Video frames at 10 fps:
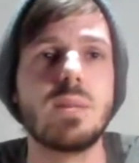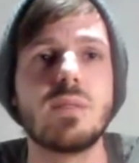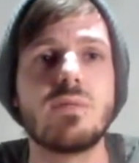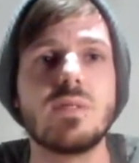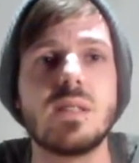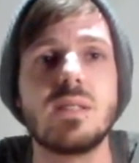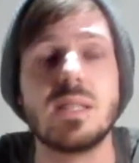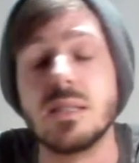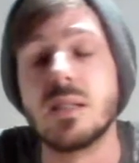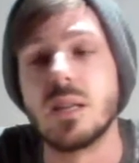differences.
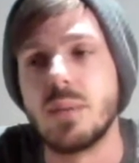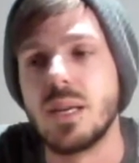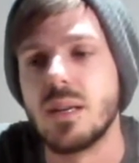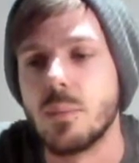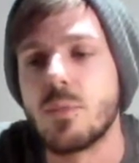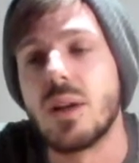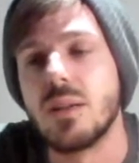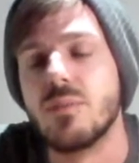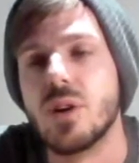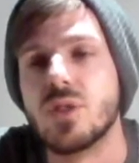It is going to be an
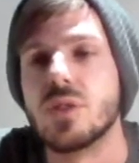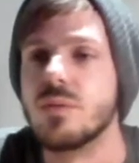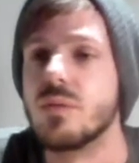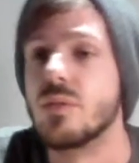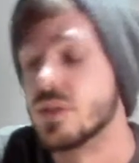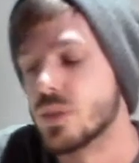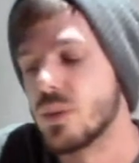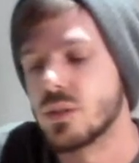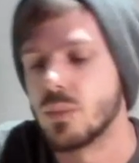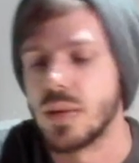upgraded version of the
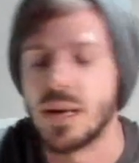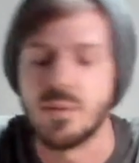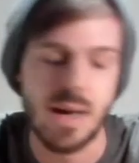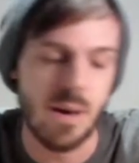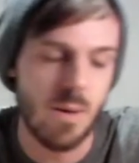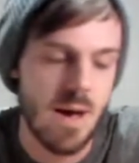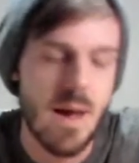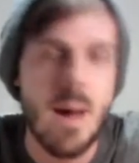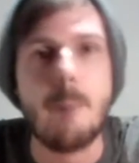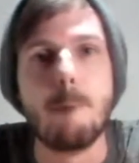Switch that we have now,
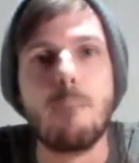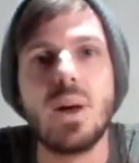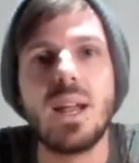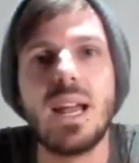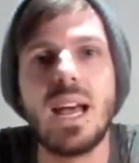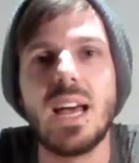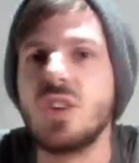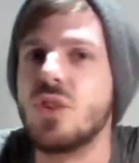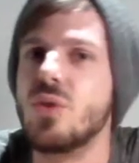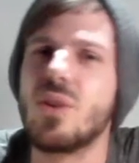but
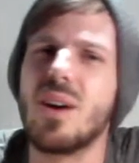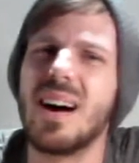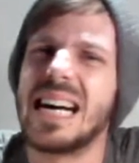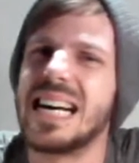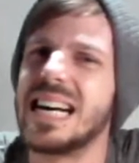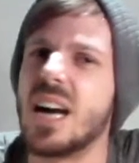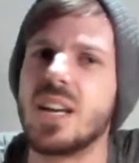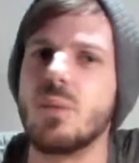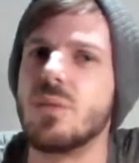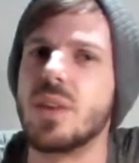I
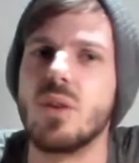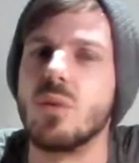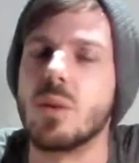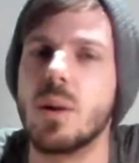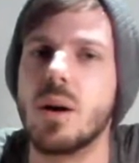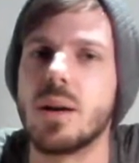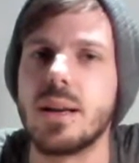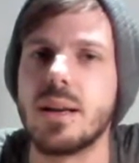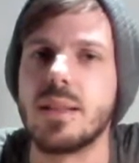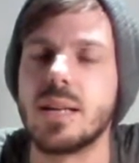don't think you can
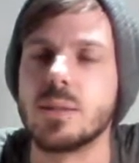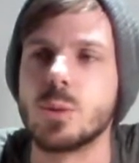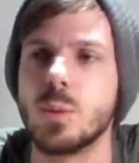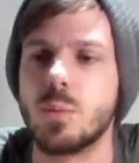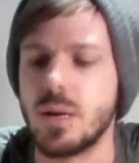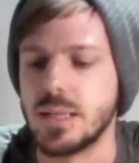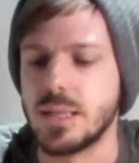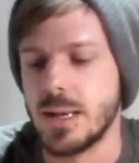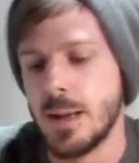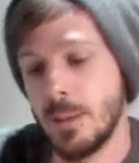market it at that sort of
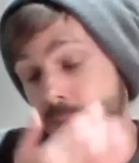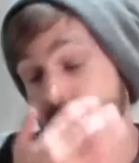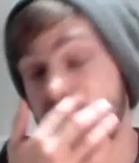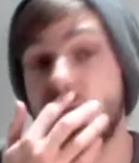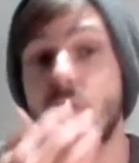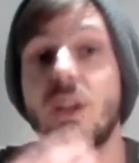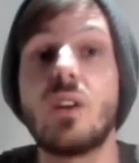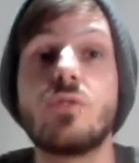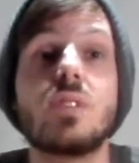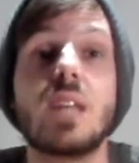price.
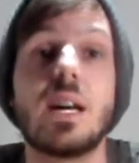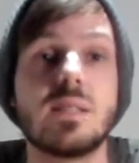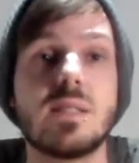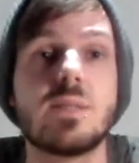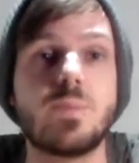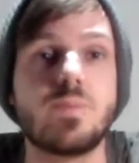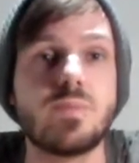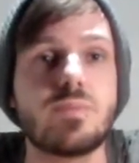300, yes,